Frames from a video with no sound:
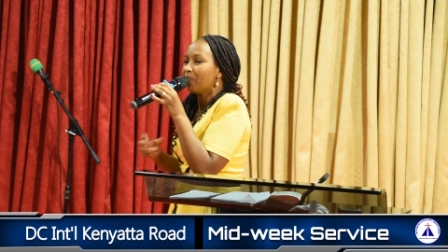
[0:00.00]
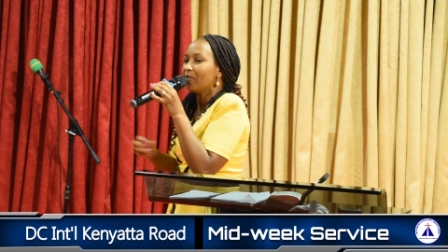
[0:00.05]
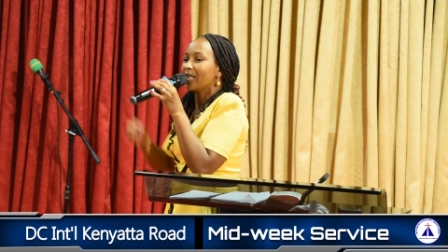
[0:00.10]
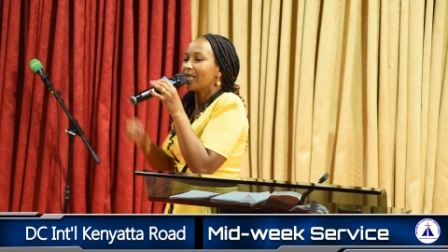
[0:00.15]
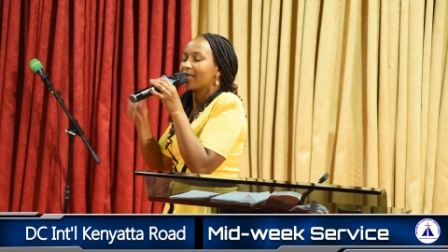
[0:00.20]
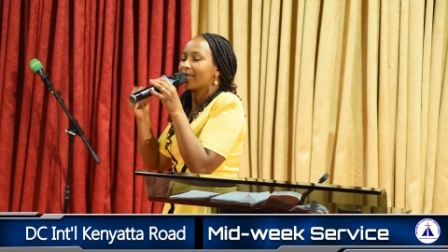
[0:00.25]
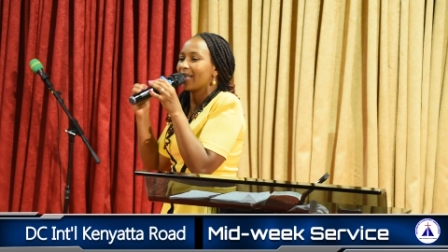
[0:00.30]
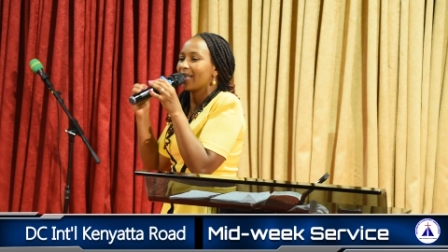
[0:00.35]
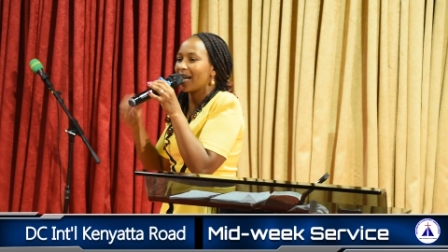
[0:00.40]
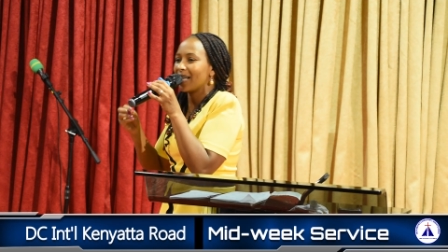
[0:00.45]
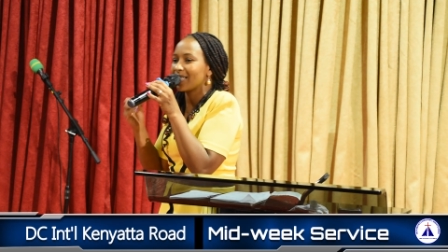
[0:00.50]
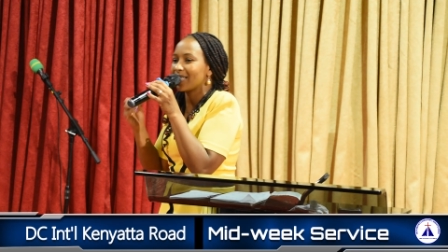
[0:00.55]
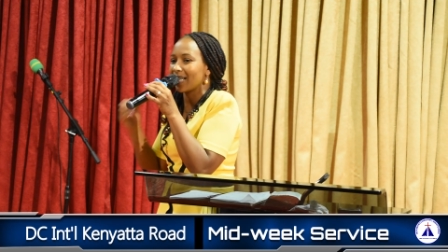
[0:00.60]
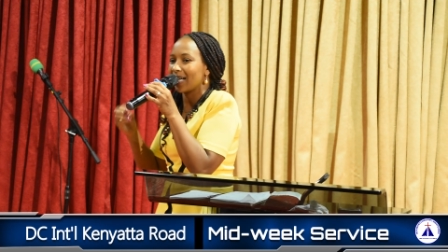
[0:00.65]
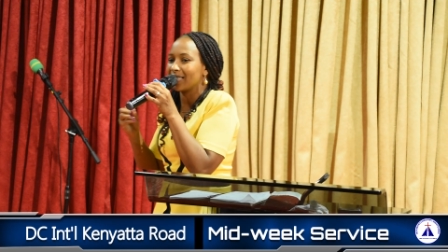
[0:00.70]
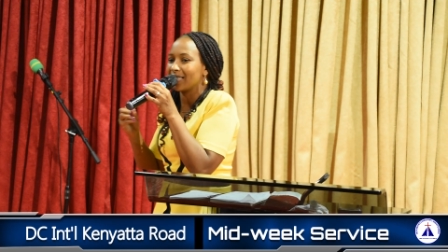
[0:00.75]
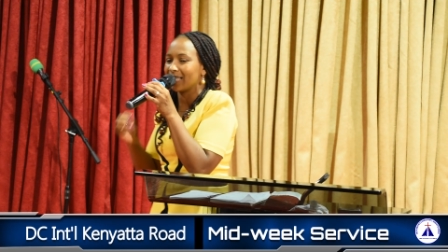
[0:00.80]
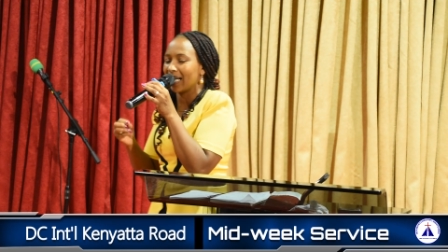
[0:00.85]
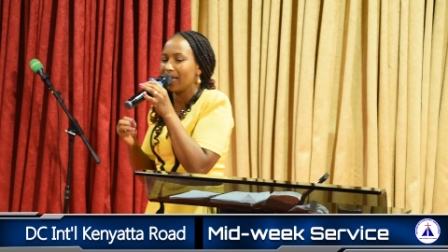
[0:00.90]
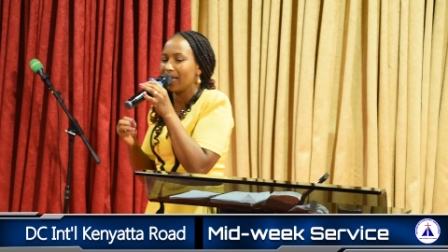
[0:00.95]
such
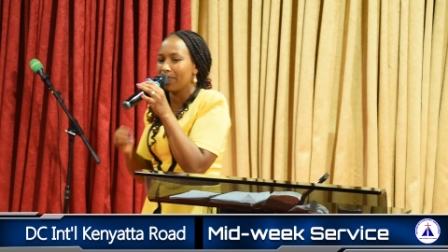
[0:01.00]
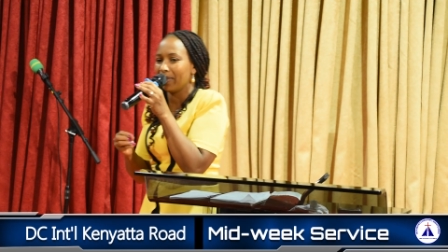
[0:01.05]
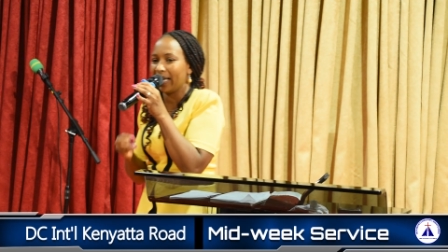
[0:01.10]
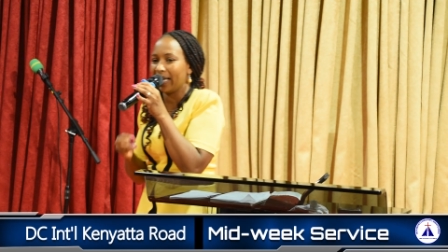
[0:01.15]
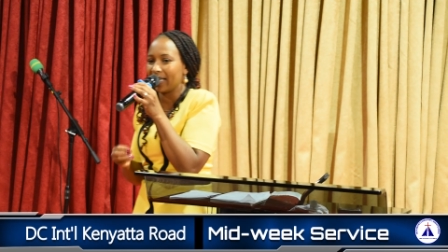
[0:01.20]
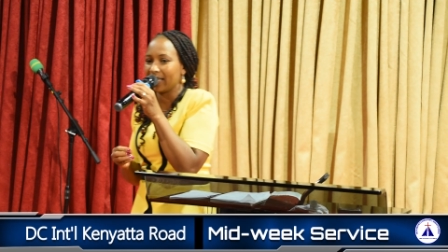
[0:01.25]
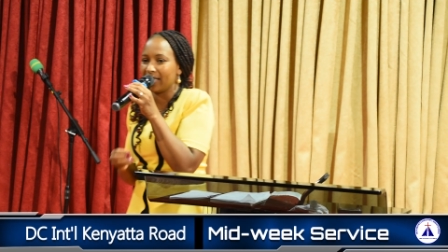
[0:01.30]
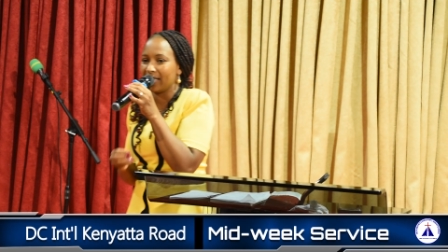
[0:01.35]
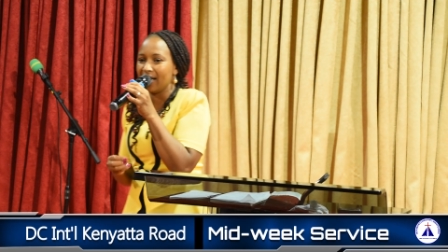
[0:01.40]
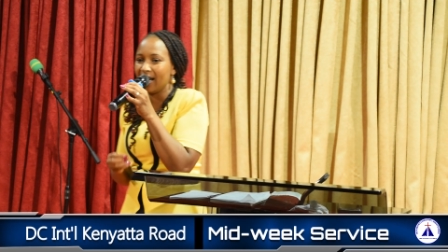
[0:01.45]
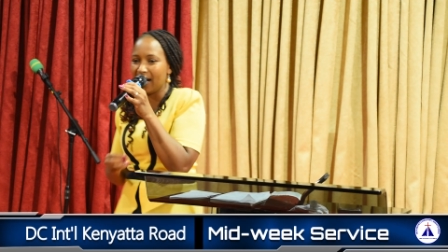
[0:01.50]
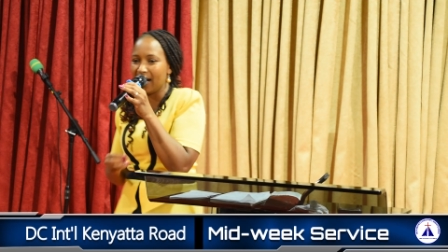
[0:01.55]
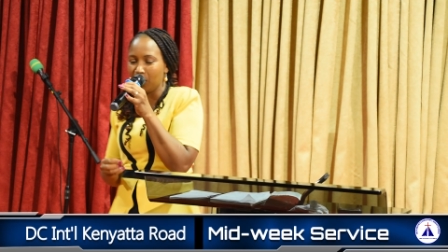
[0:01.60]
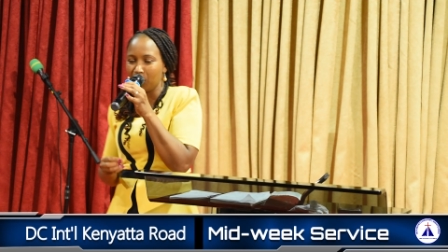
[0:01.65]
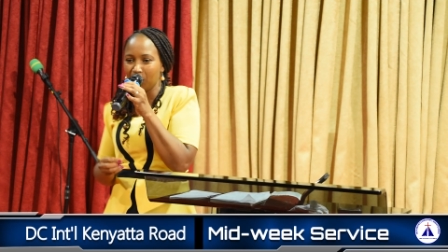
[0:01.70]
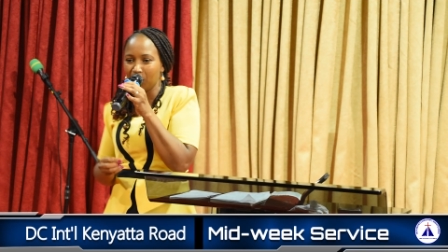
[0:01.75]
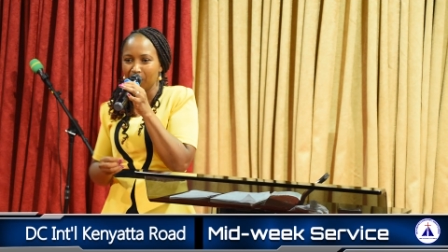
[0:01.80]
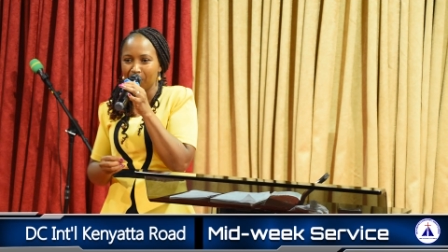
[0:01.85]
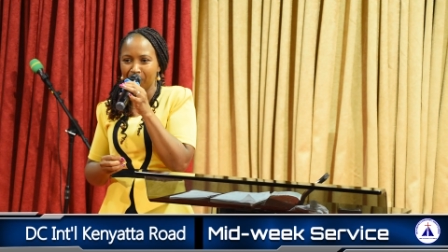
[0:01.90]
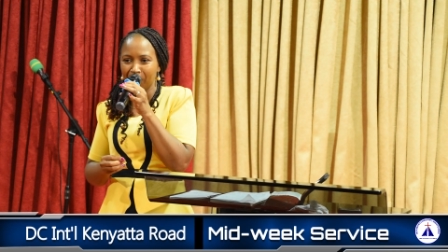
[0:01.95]
a time like
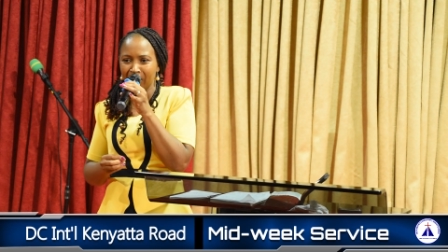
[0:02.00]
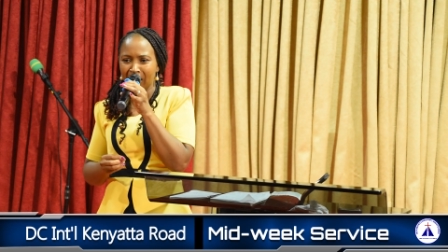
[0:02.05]
now?